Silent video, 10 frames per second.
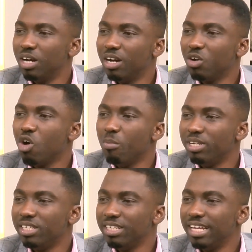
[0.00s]

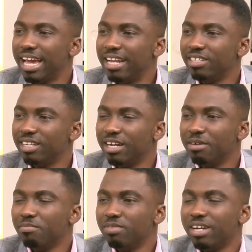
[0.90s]
comedy. And
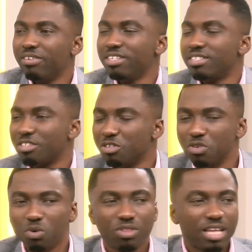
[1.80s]
there is, you
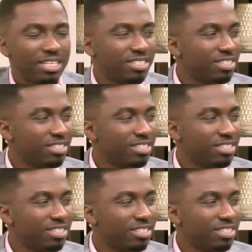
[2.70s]
know, that